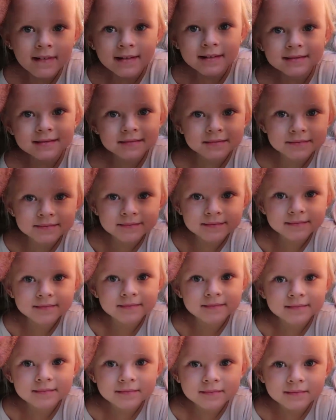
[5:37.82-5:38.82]

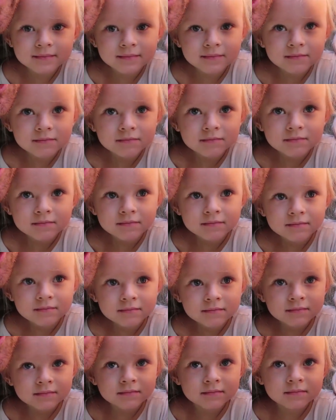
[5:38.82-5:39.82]

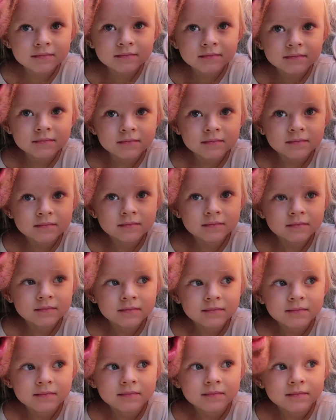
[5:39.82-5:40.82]

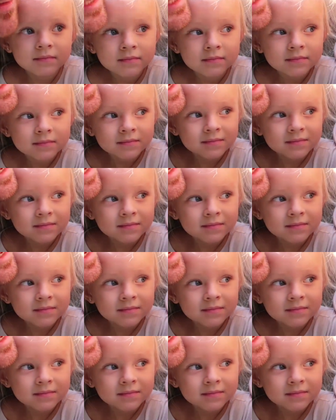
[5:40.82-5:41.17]
The person shown says nothing.